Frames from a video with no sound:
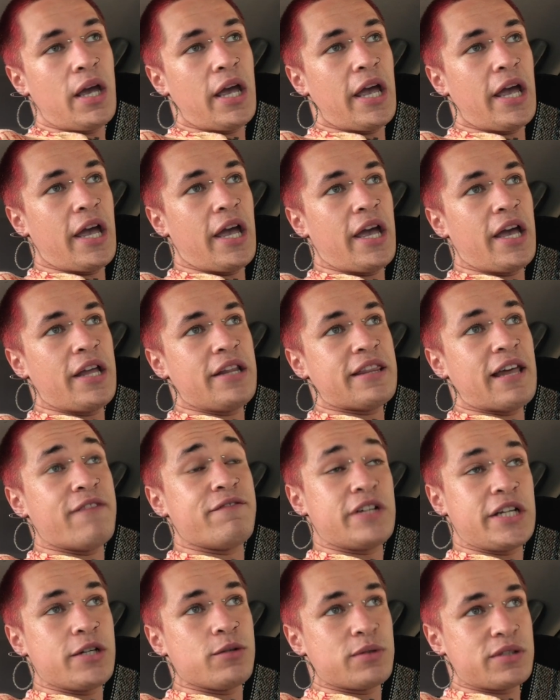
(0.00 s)
and
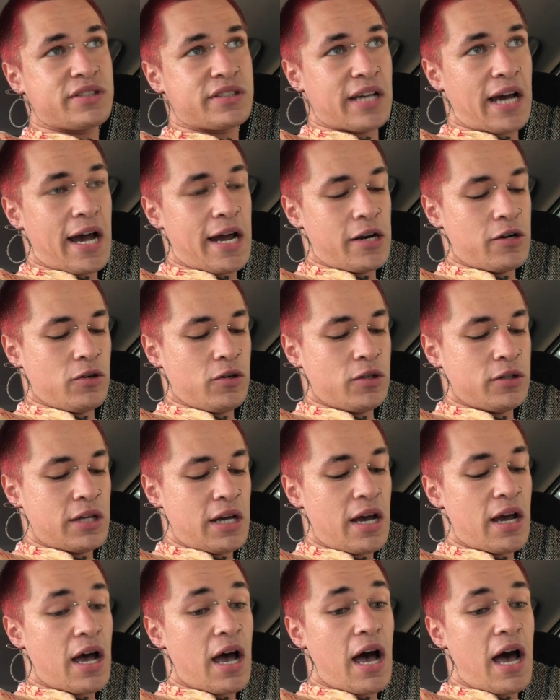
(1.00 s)
that video was titled,
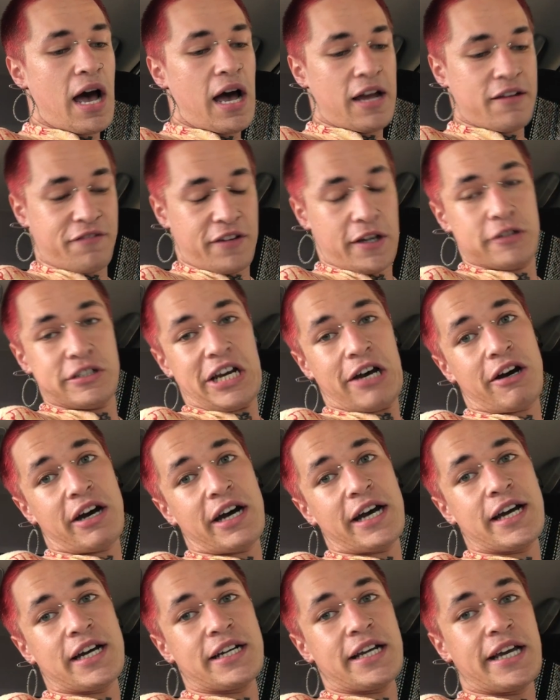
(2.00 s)
I found out
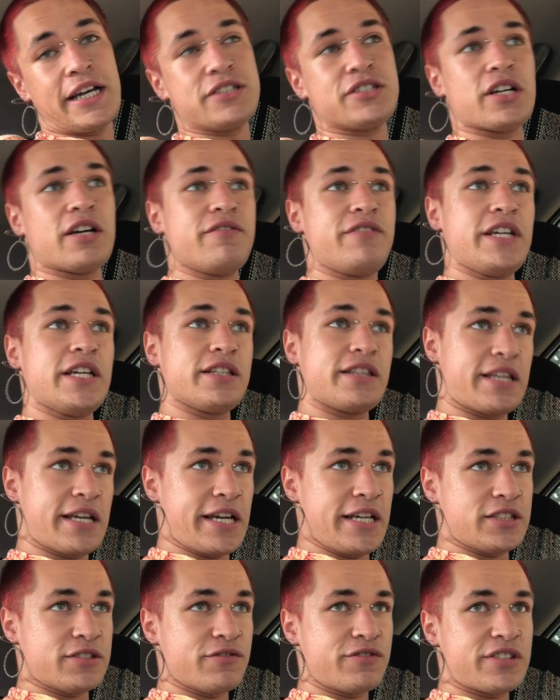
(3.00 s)
I had HIV at the
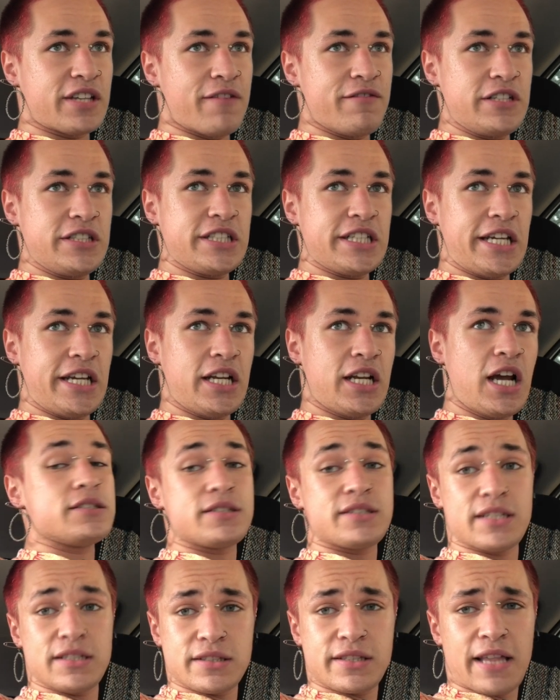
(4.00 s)
age of 17.
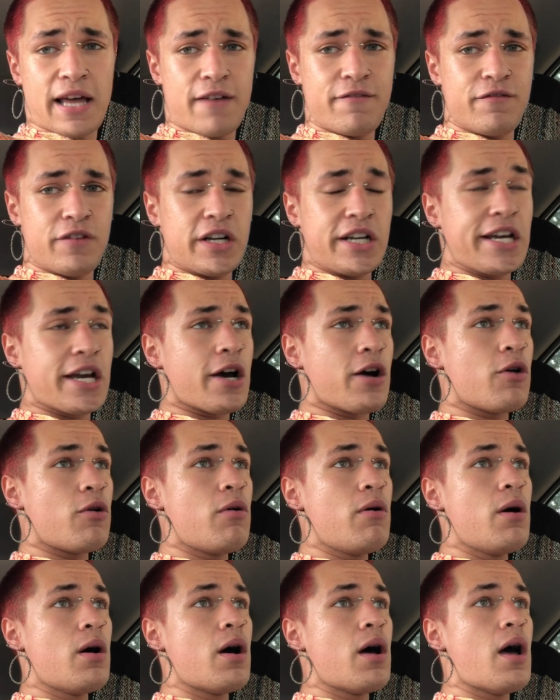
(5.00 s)
Since that
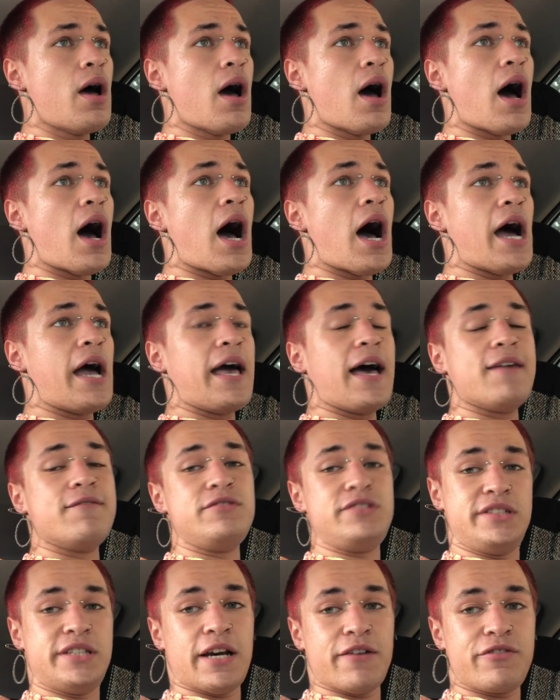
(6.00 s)
video, I
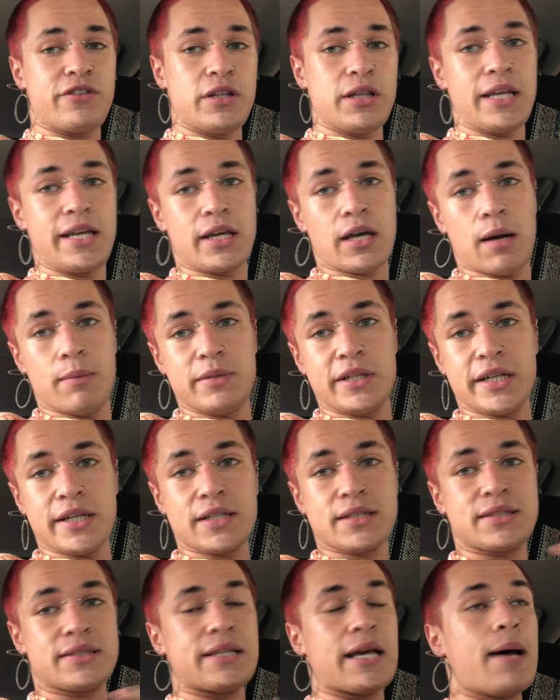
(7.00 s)
have definitely come to
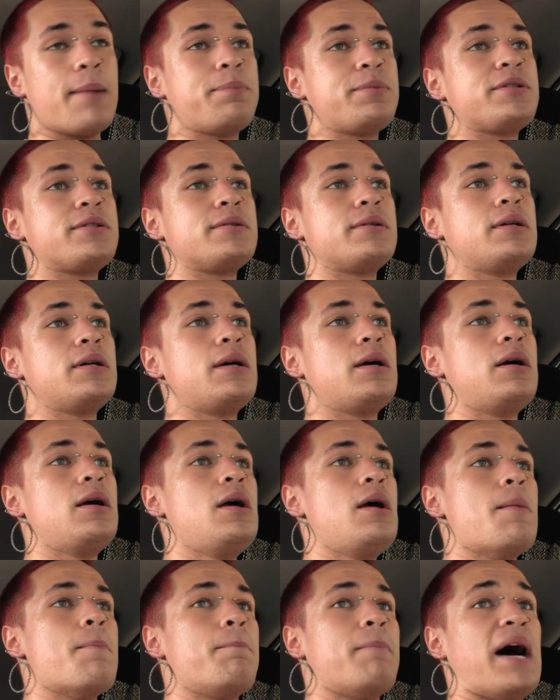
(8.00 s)
accept
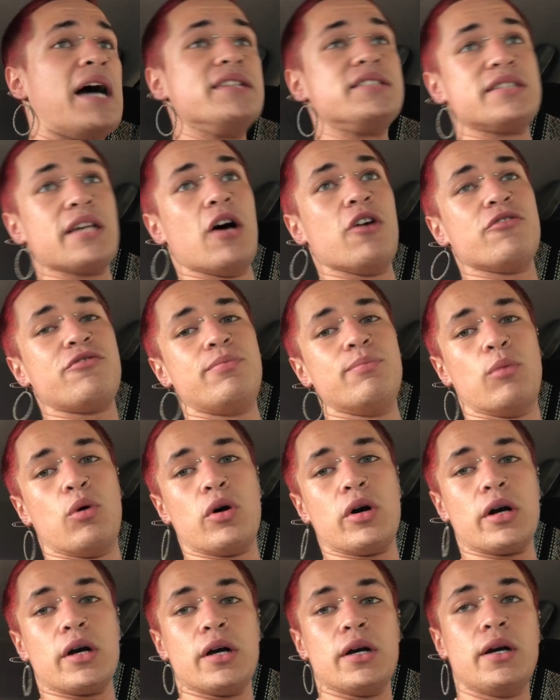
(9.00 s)
myself
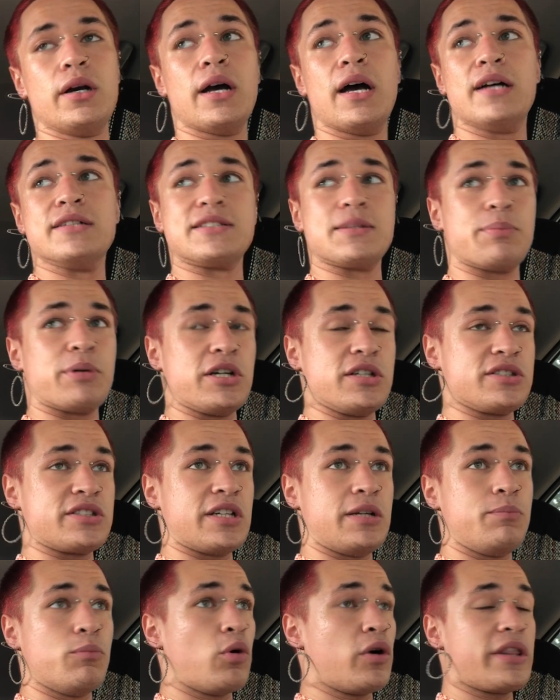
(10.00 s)
more as a
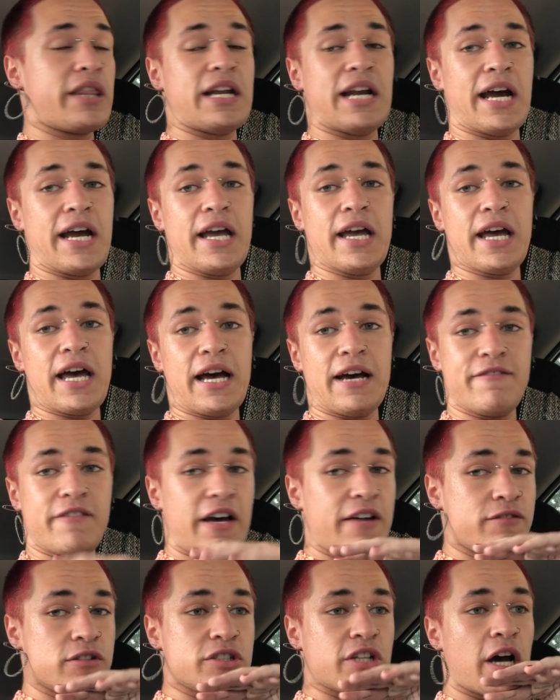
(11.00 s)
person, more than I have
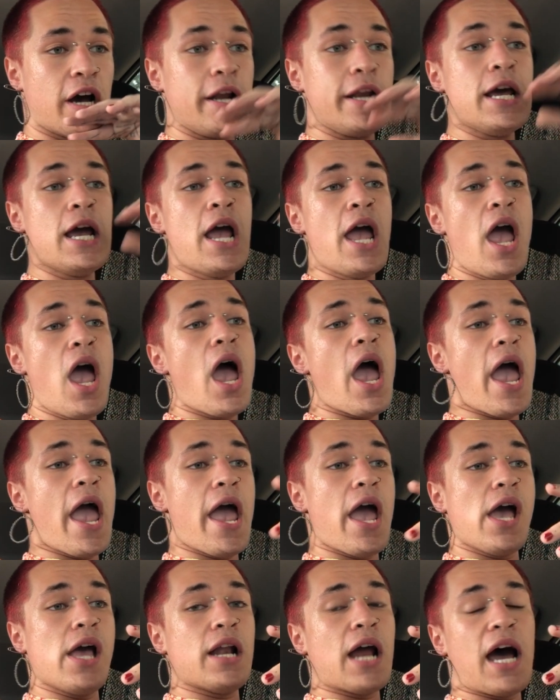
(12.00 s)
ever done.
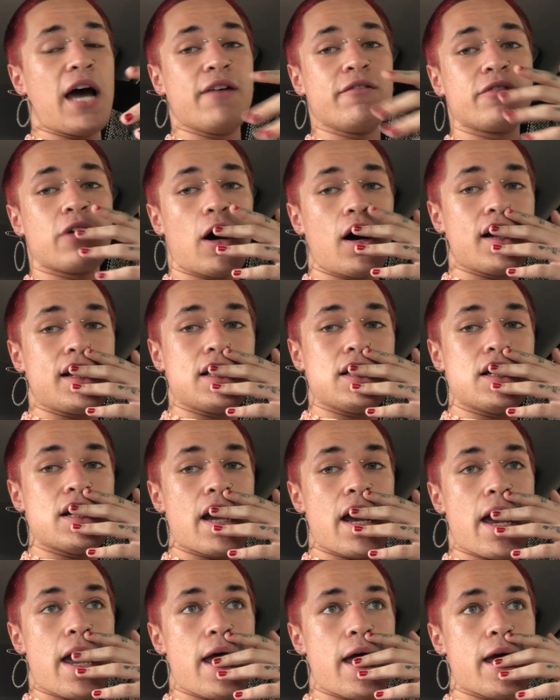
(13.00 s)
And I've gotten
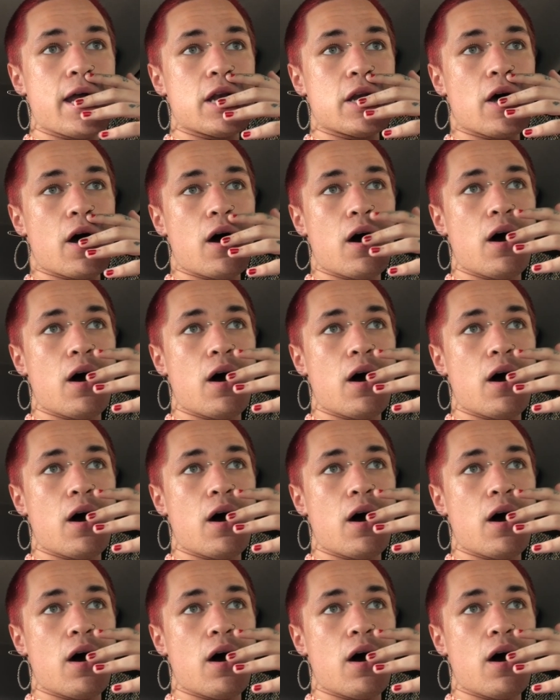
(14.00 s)
an